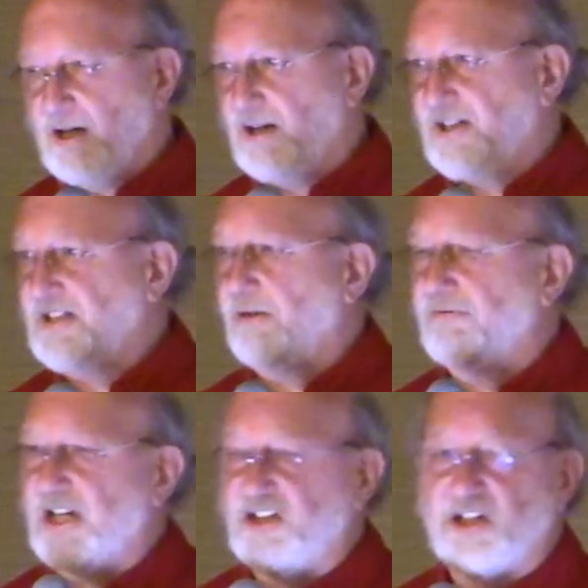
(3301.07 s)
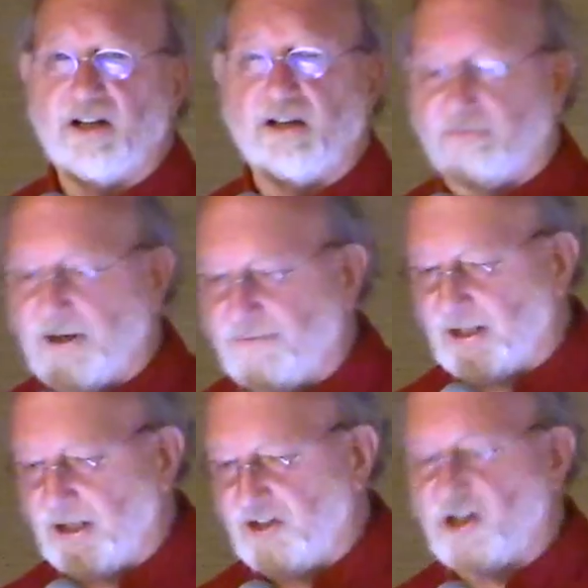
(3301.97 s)
Salvation and
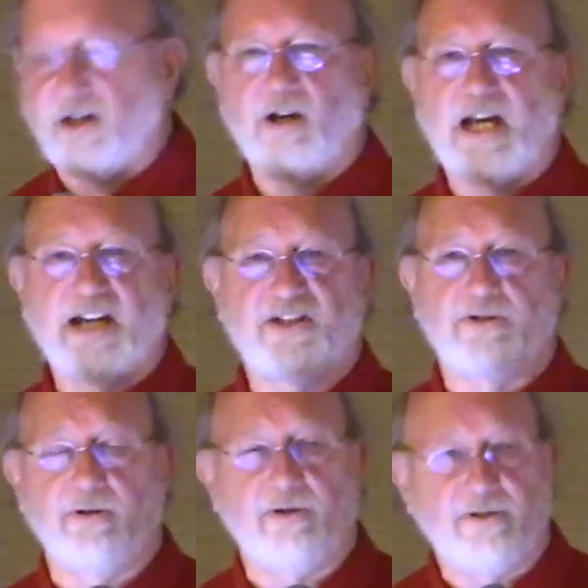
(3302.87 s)
revelation are external